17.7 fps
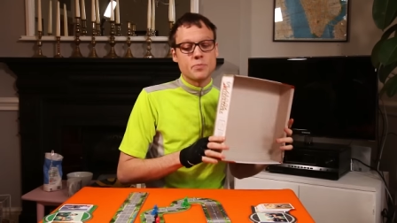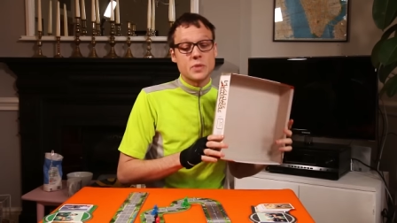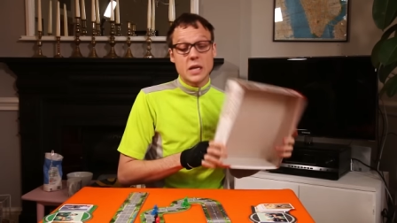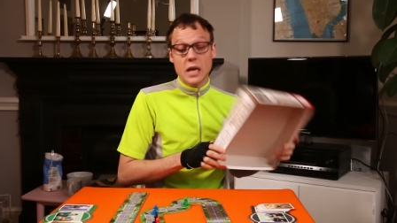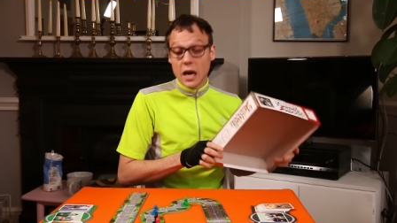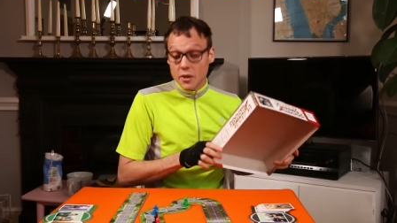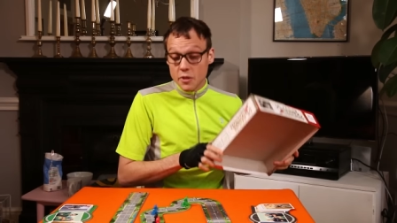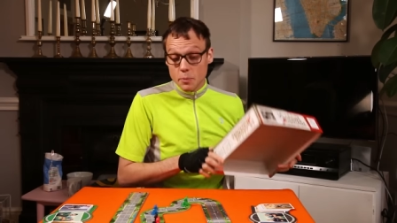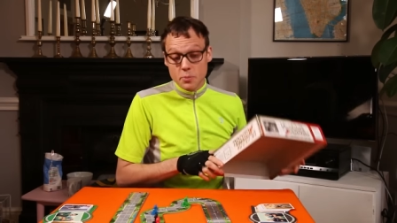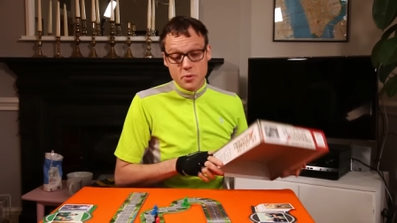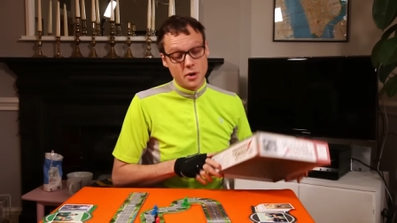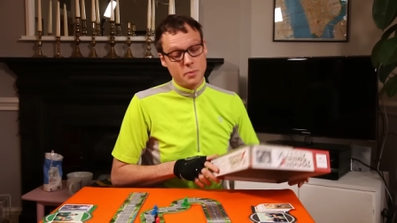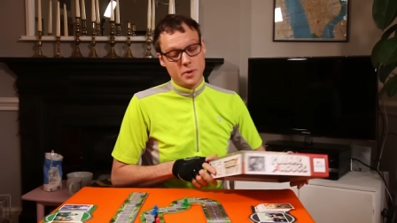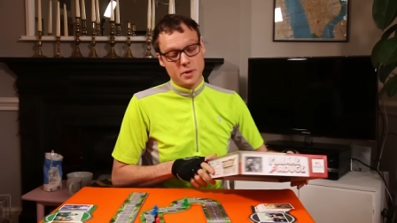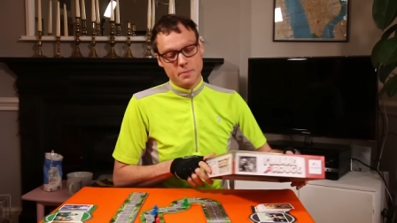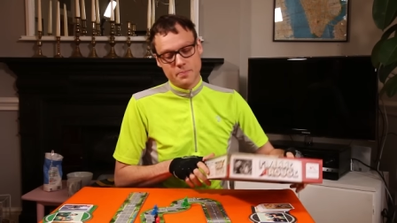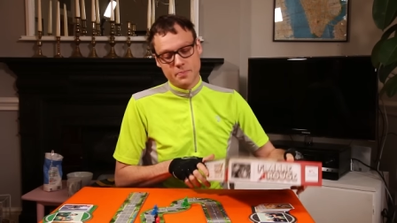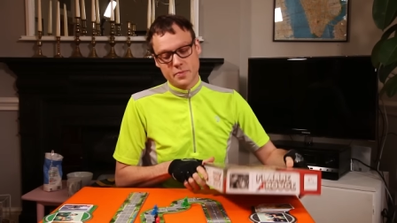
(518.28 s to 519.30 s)
The other
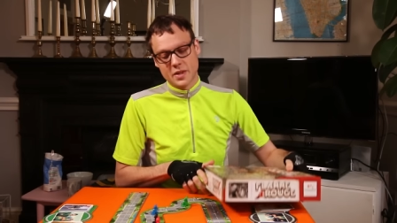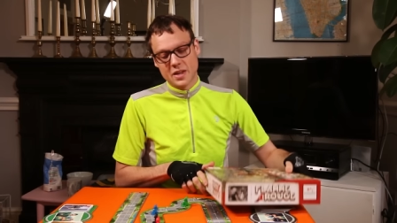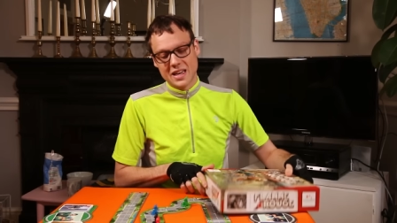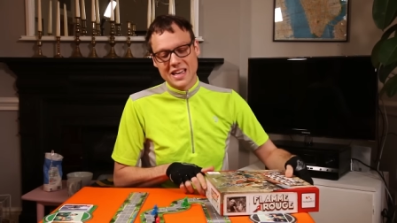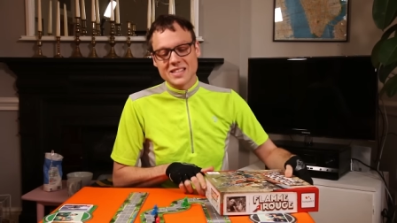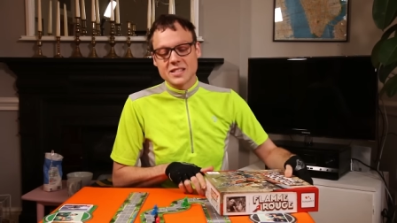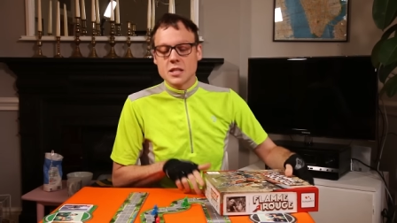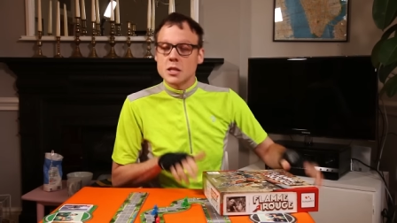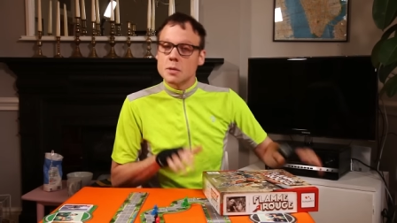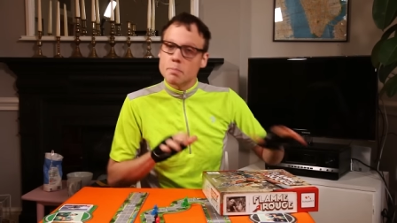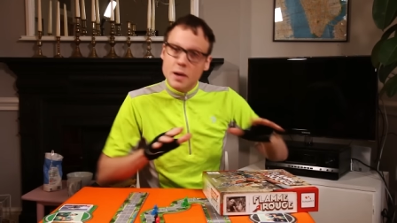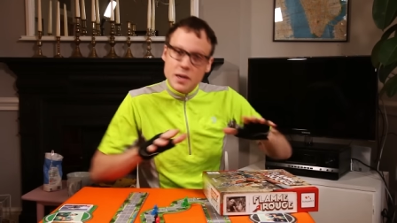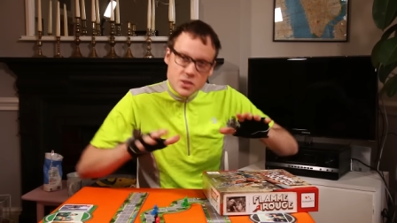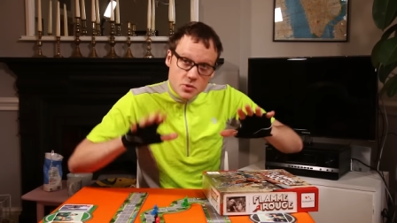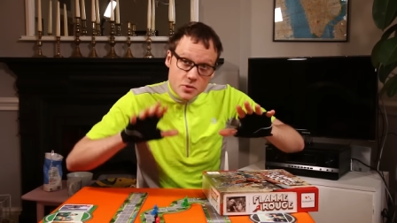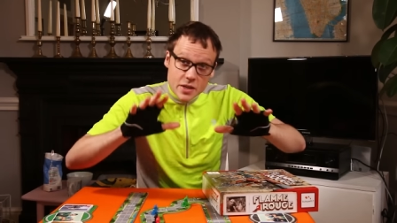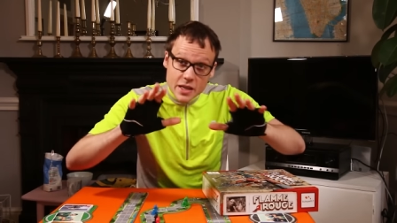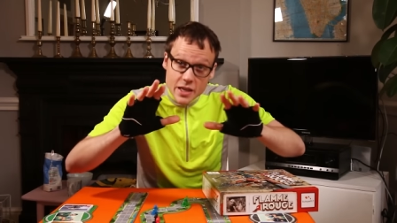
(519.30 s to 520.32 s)
problem is that the
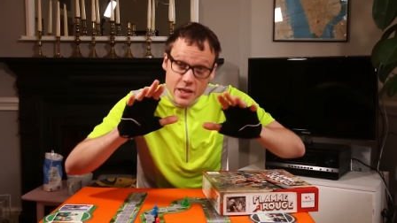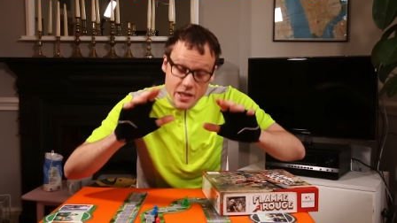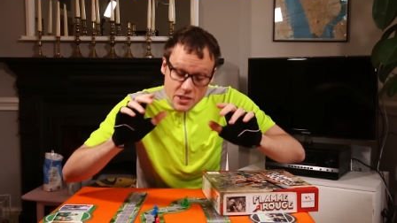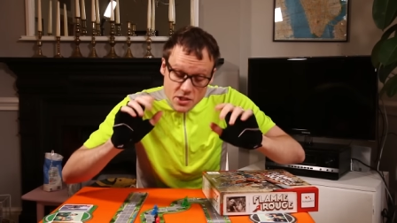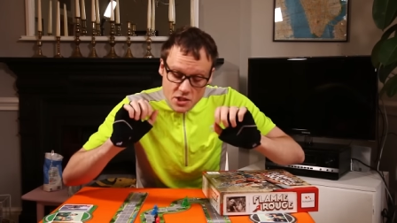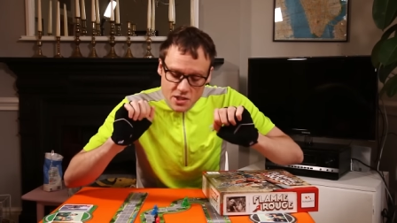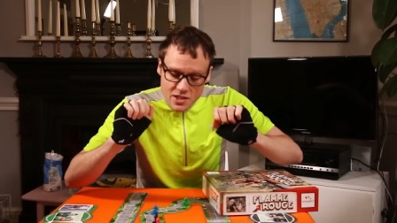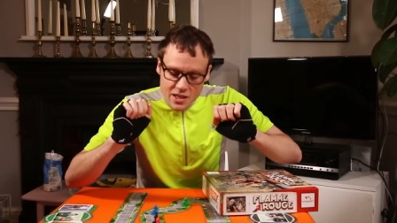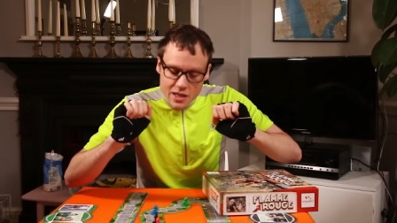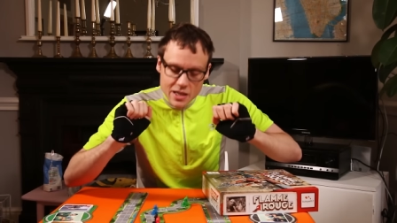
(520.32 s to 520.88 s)
puzzle here is just